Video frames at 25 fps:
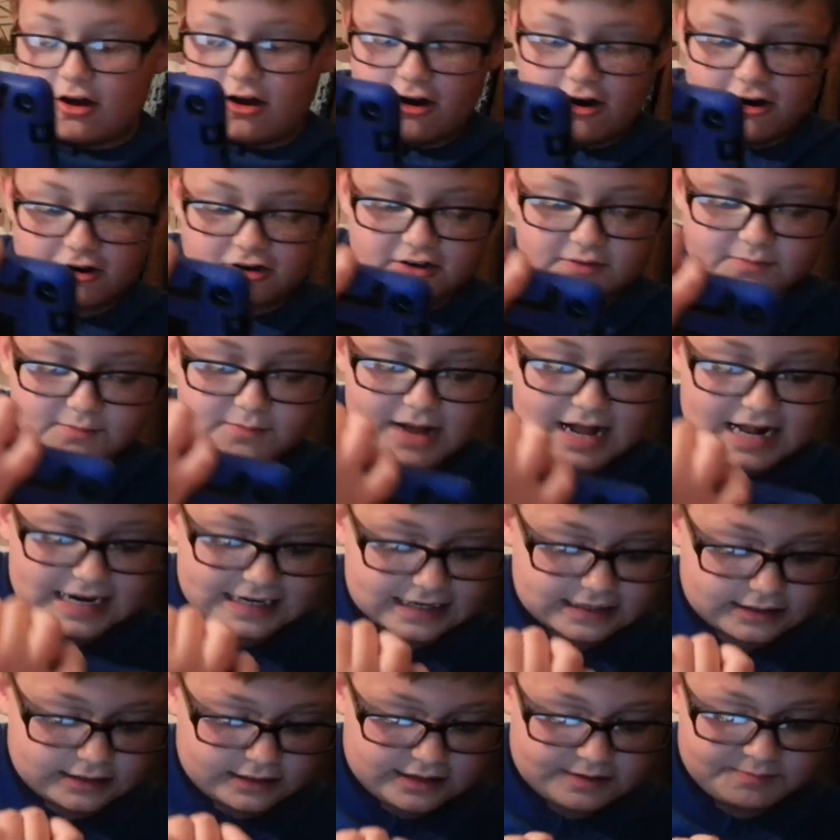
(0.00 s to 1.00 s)

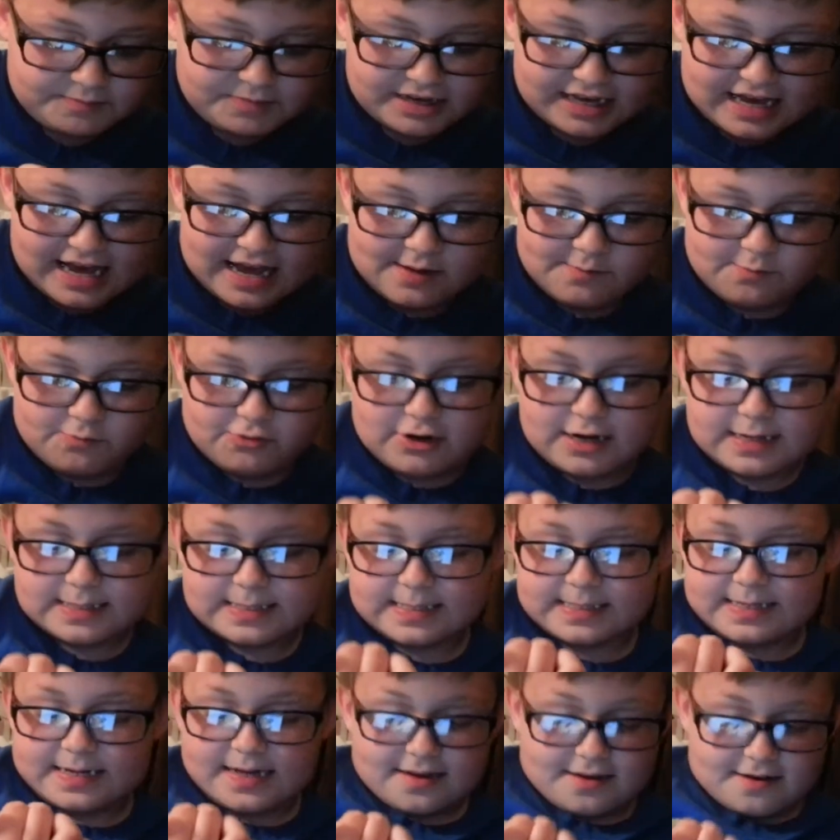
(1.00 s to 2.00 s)
automatically became
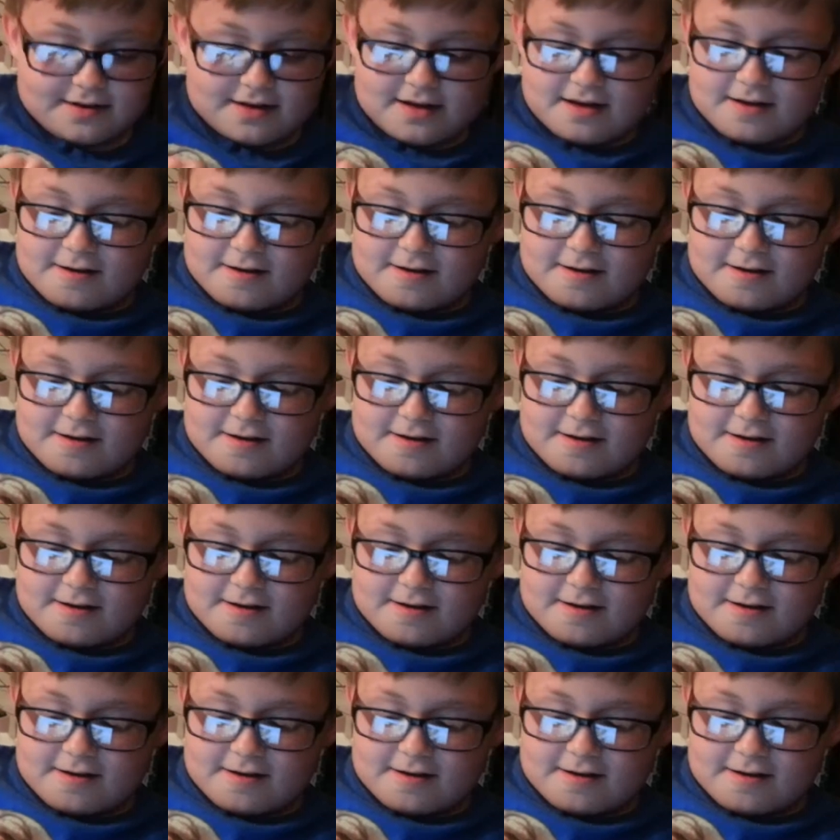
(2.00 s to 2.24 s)
president